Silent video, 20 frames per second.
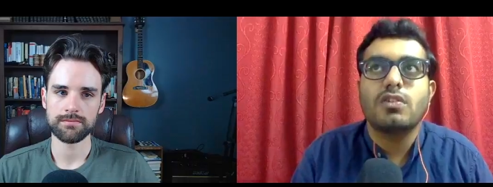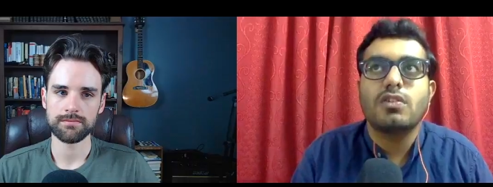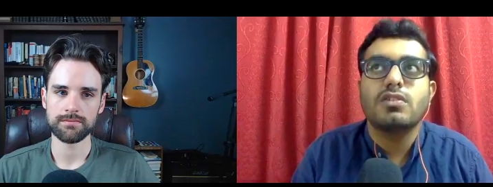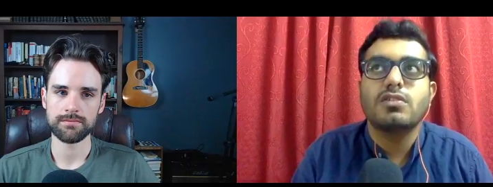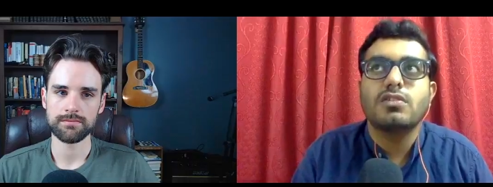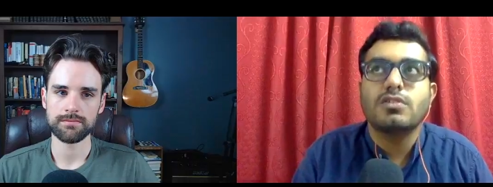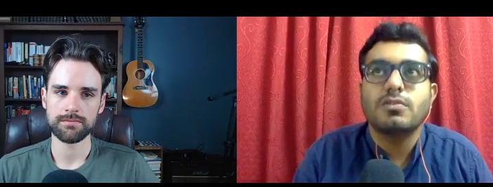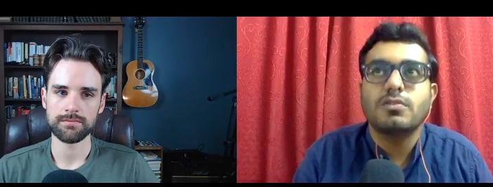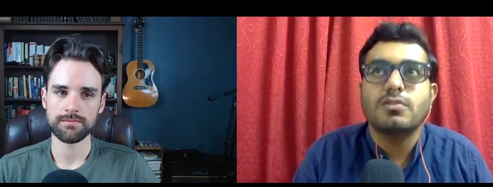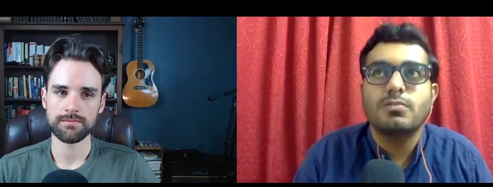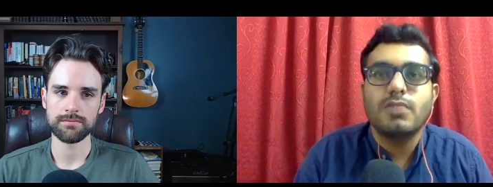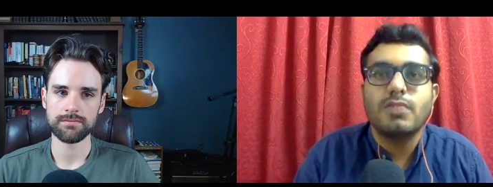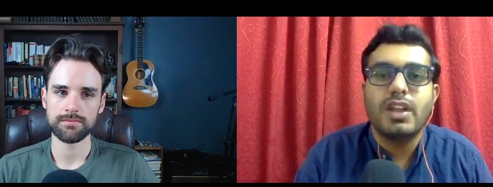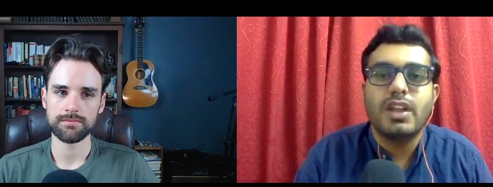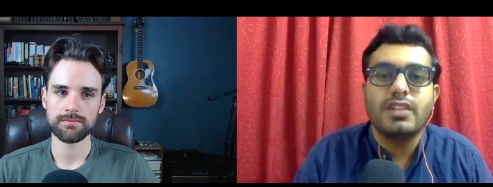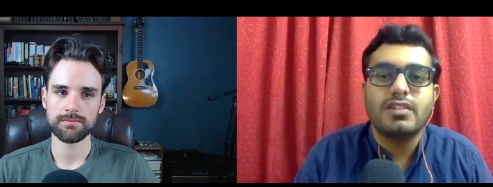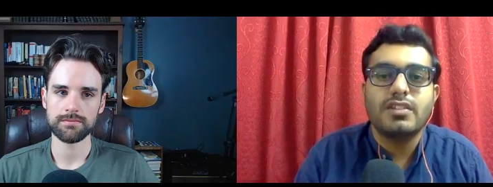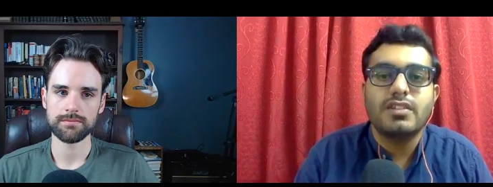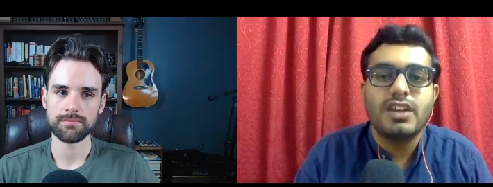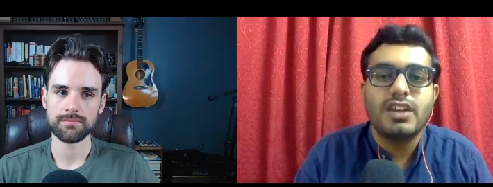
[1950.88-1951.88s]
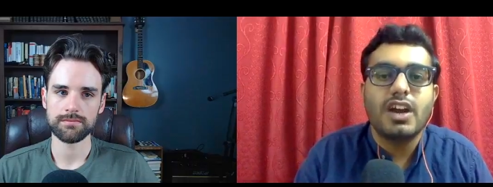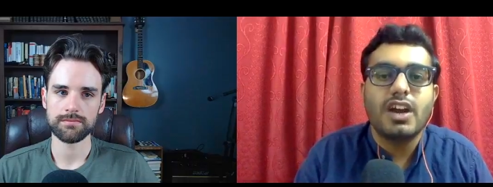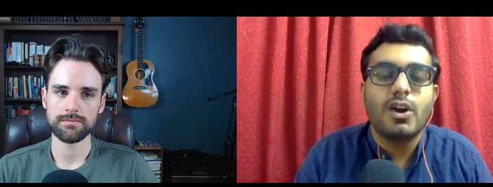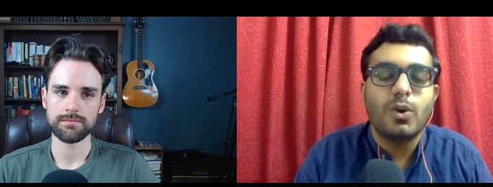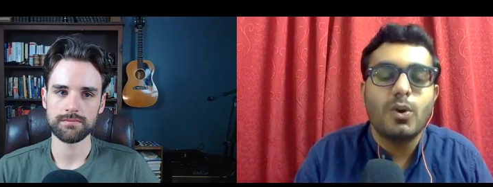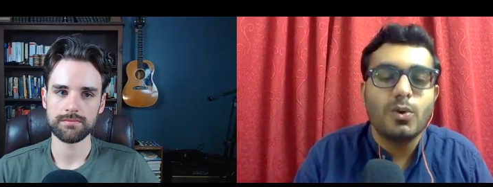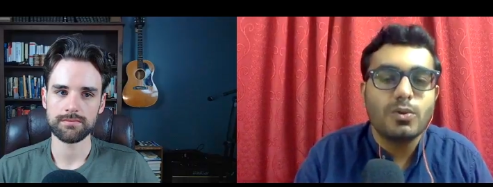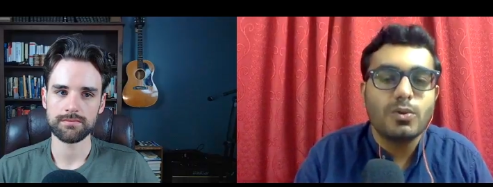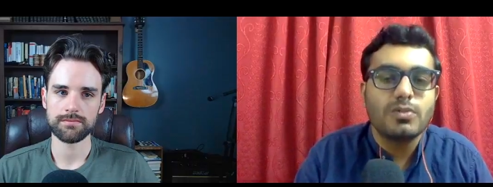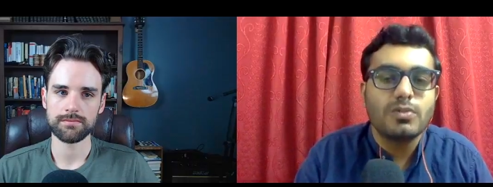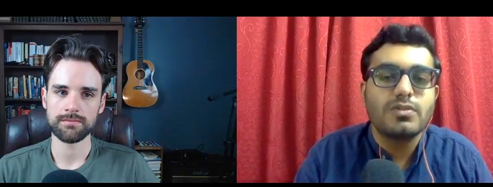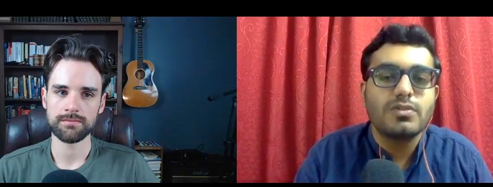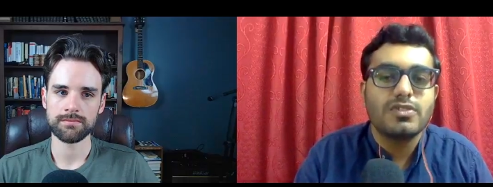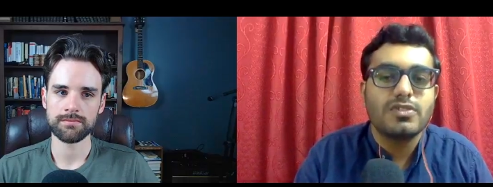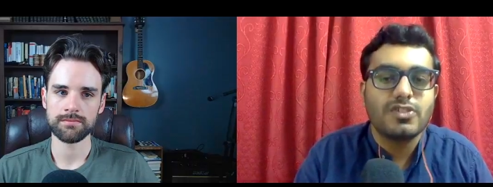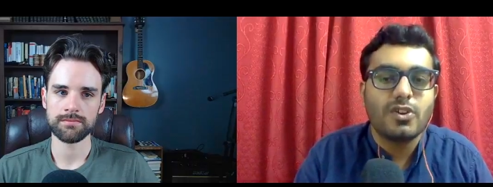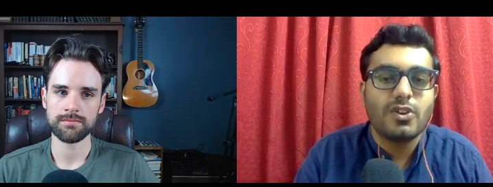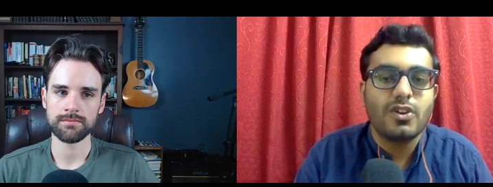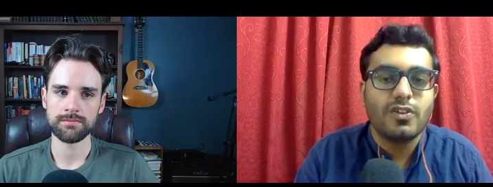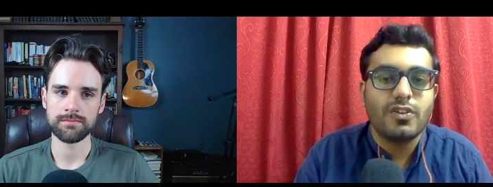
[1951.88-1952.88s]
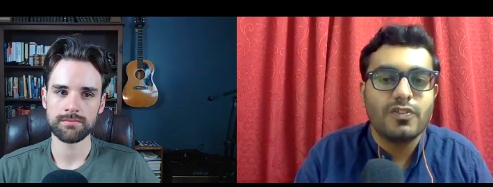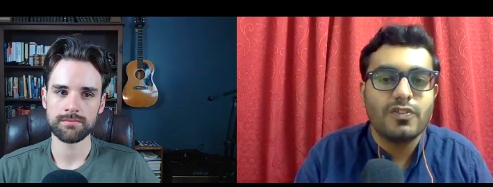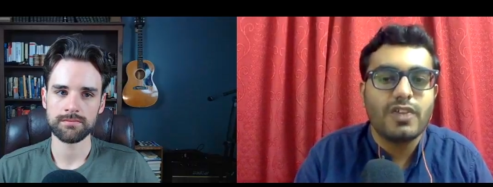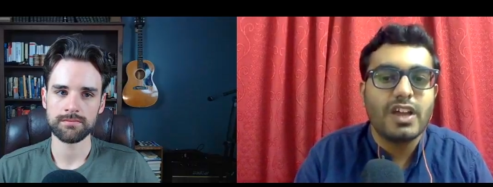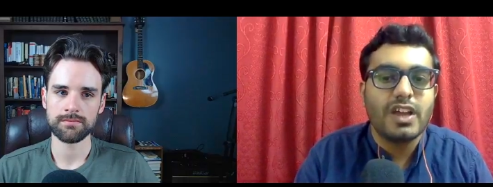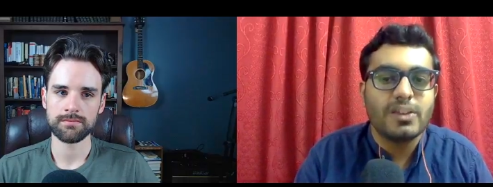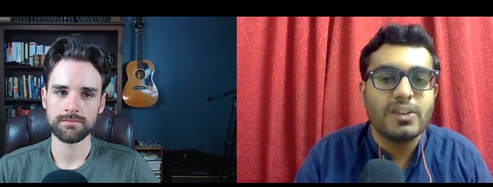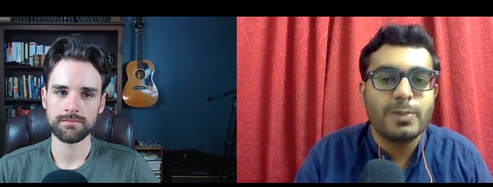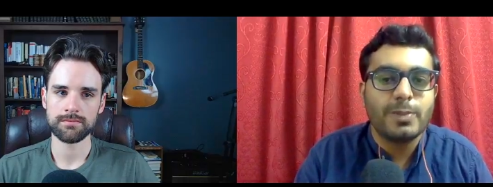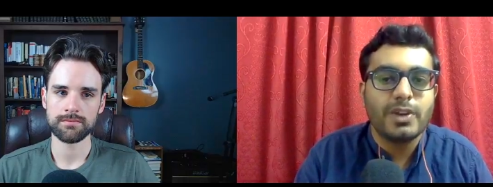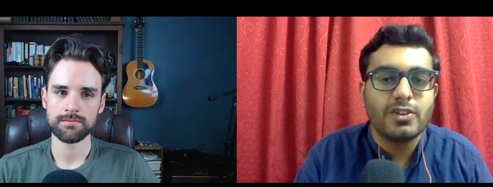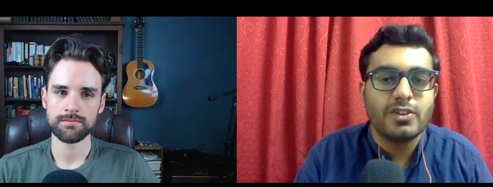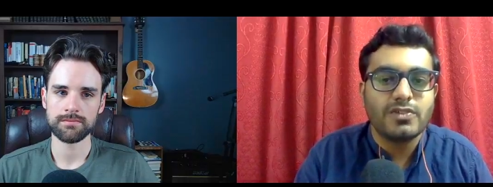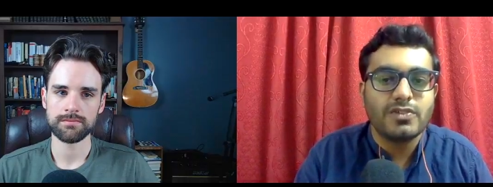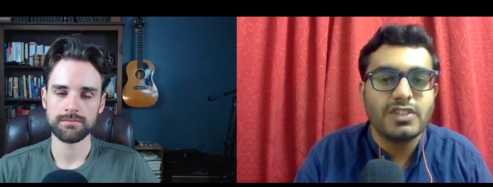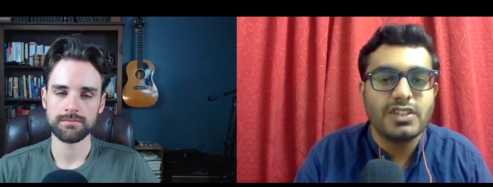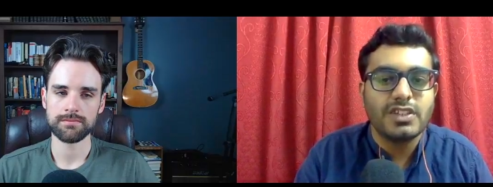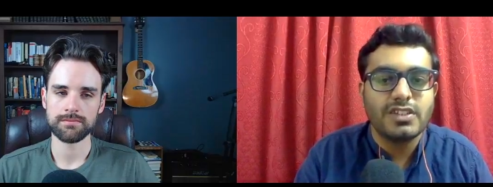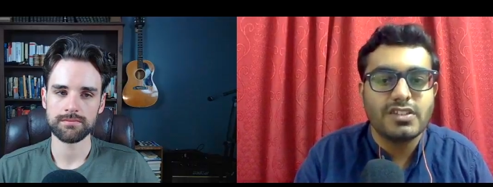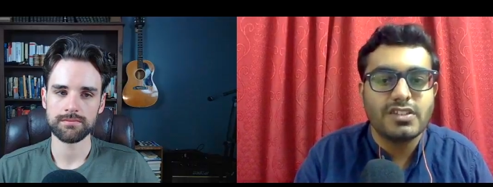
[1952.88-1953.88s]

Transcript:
Speaker 1: the like the dao sort of aspect of things